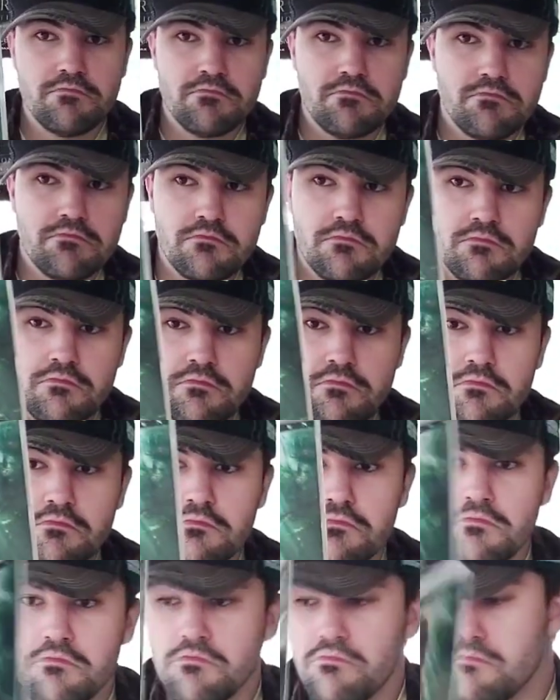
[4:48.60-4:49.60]

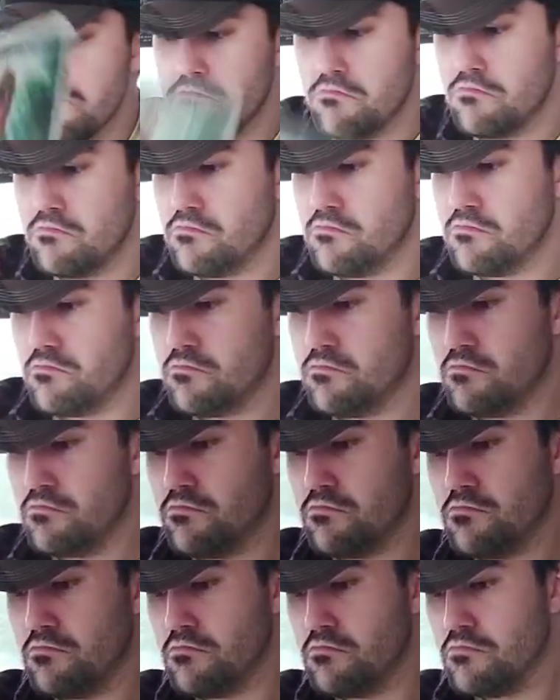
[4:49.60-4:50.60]
(silence)